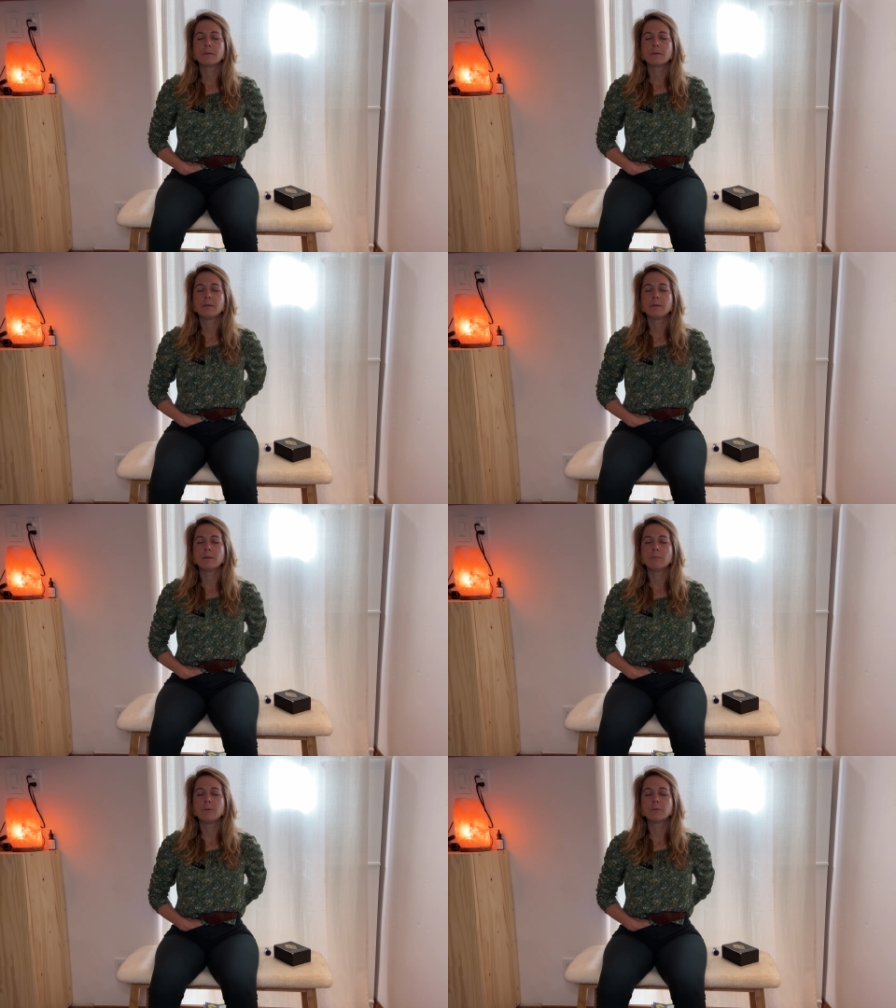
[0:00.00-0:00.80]
in
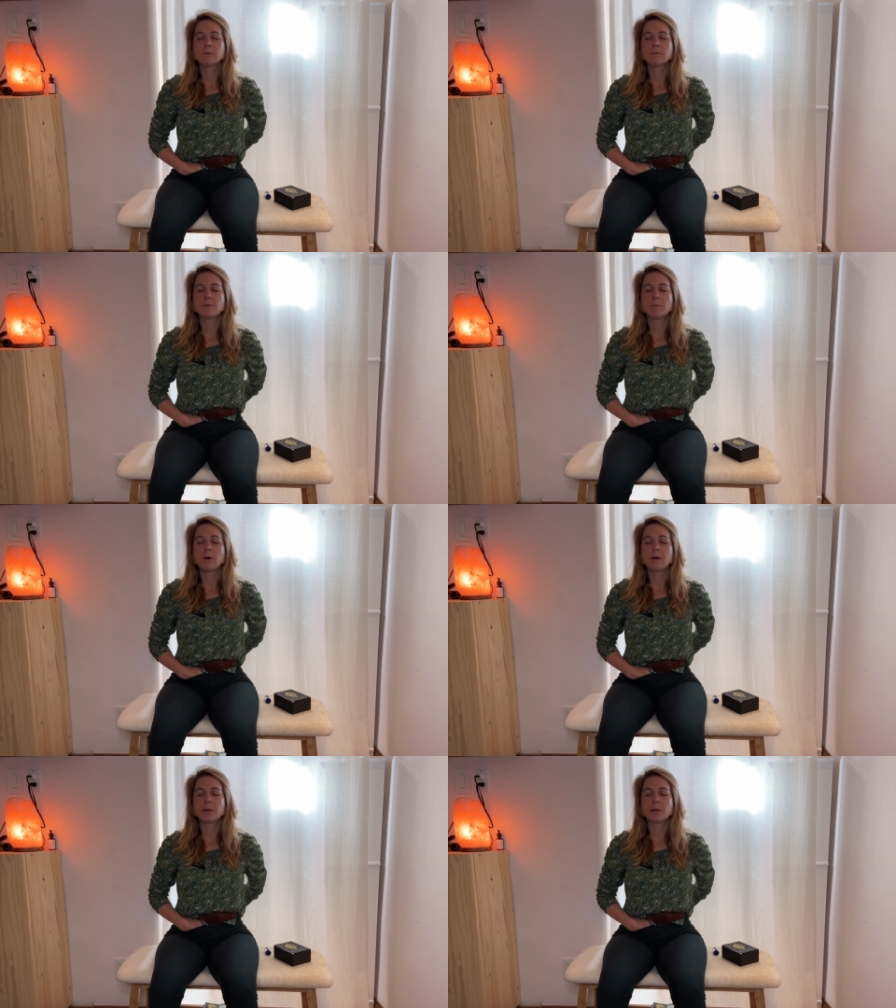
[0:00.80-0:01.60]
the roots of your
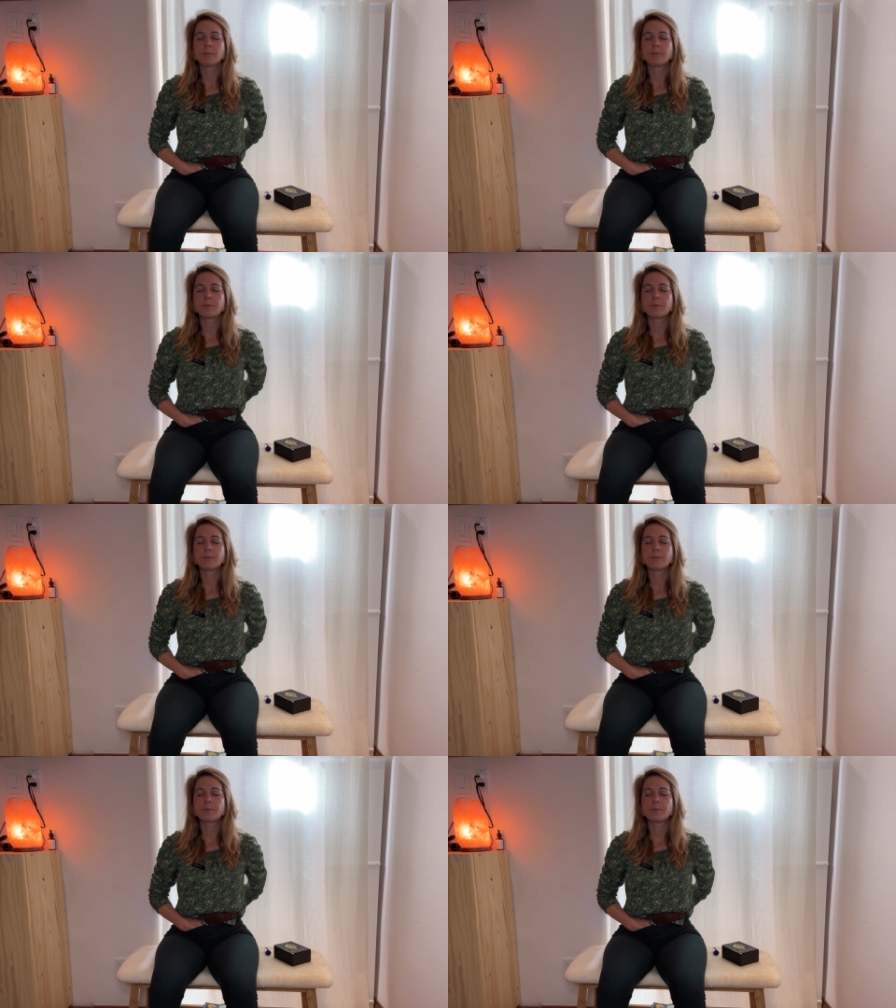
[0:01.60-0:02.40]
body,
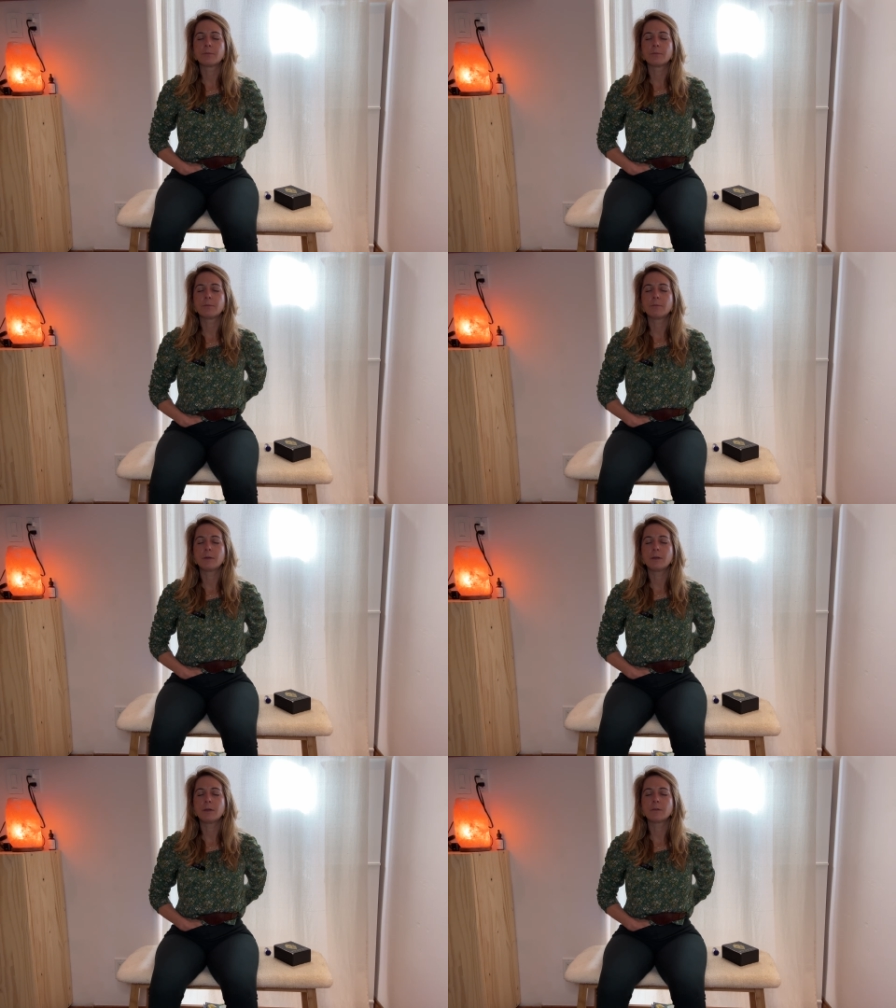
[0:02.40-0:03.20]

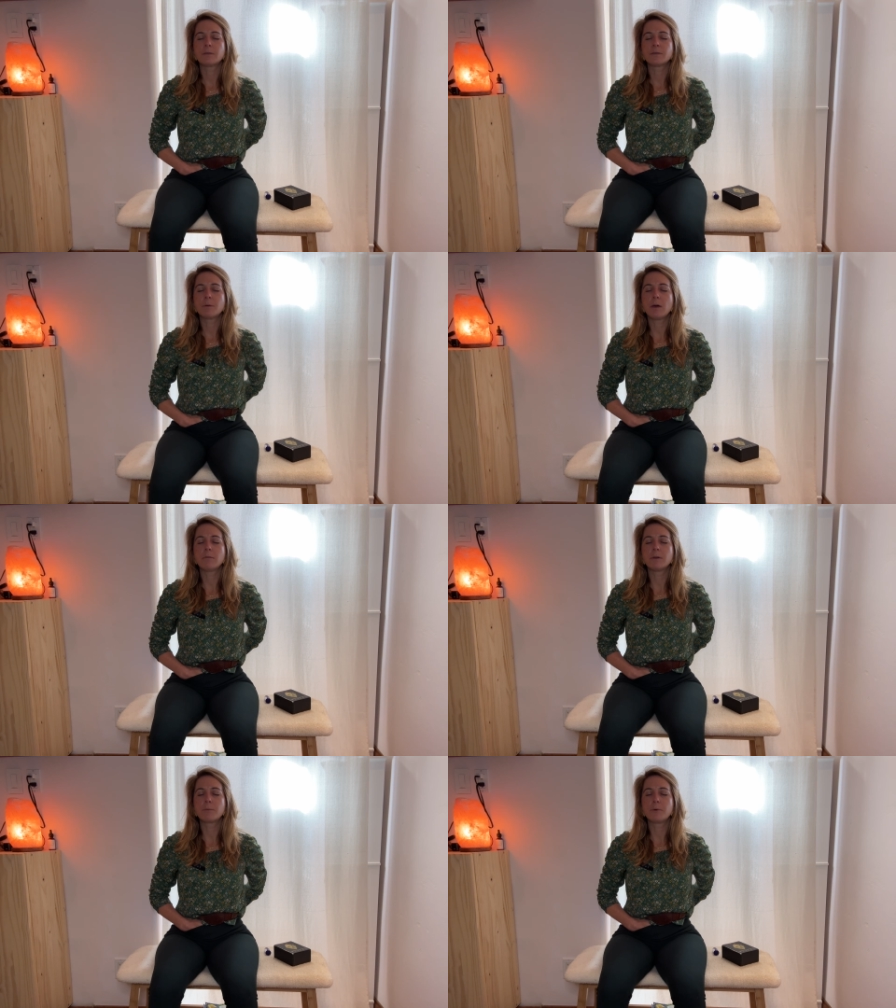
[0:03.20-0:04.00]
meaning this
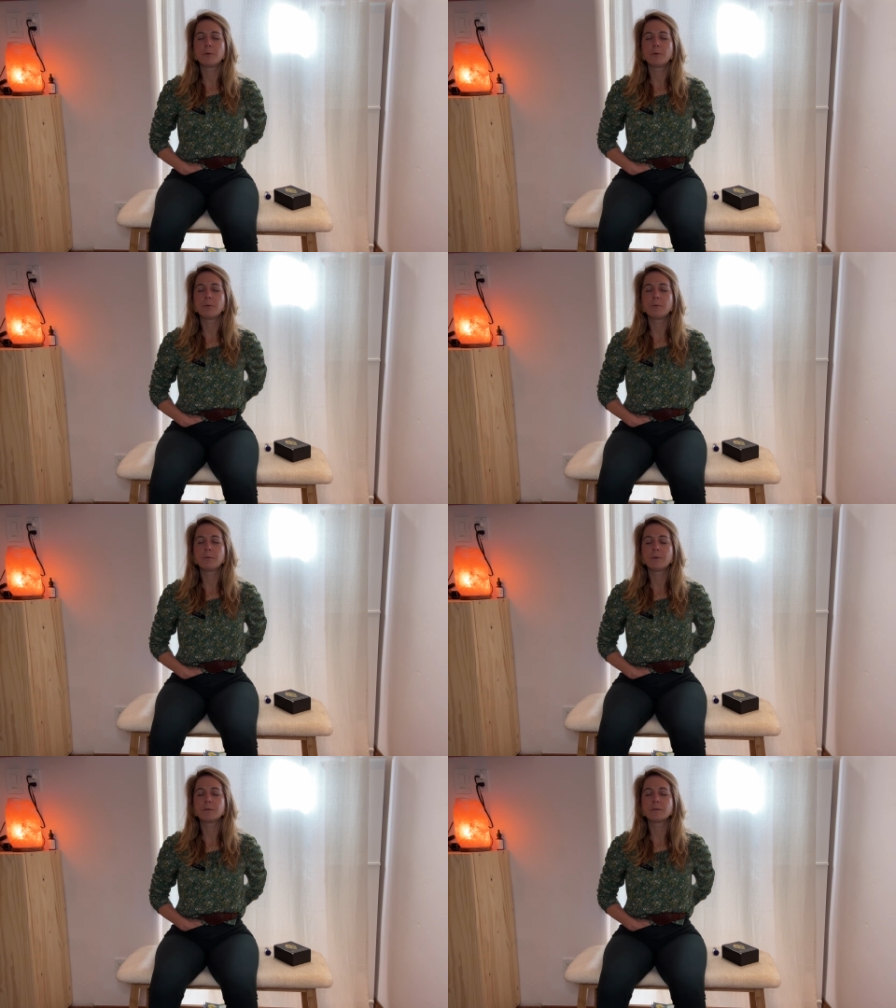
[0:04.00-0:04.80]
pelvic bowl,
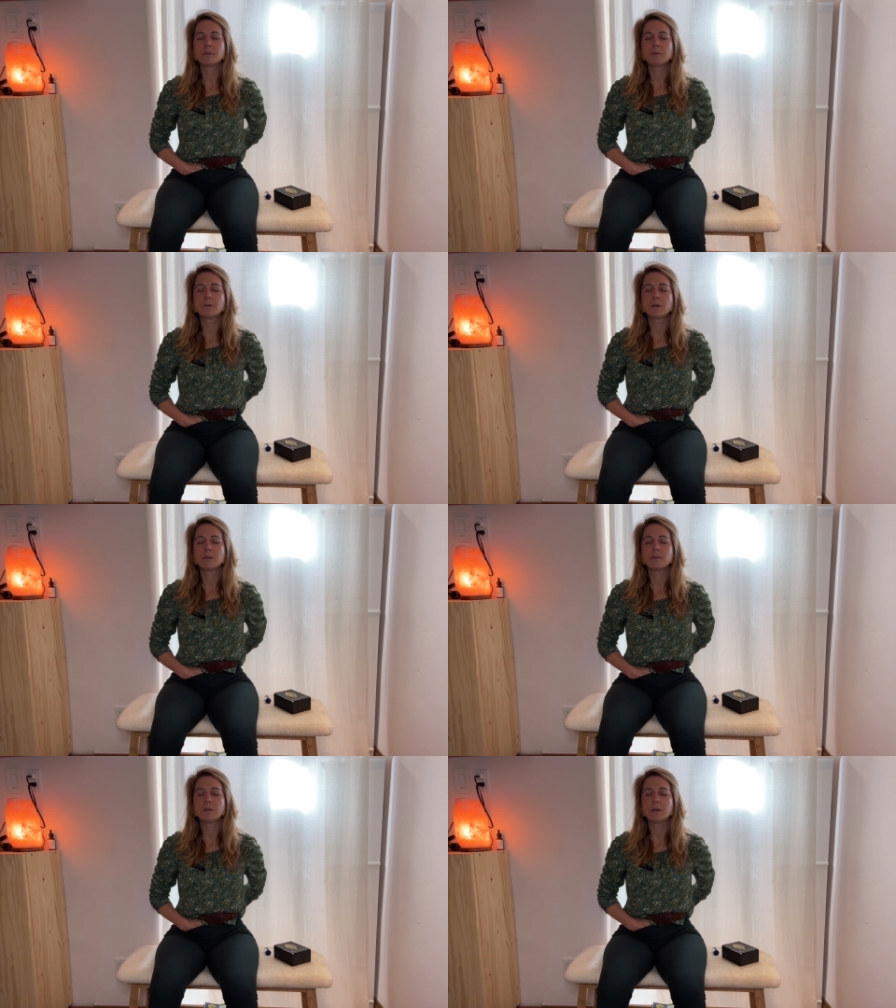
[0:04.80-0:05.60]
this sacred
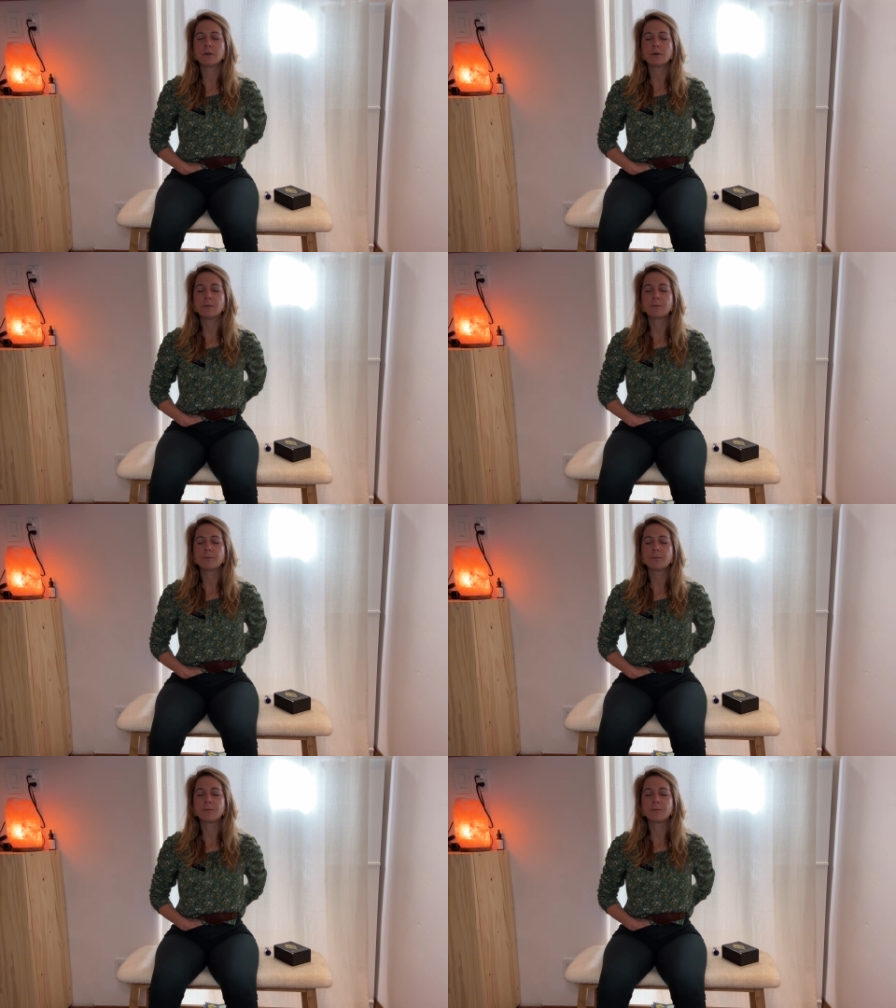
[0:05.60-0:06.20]
container.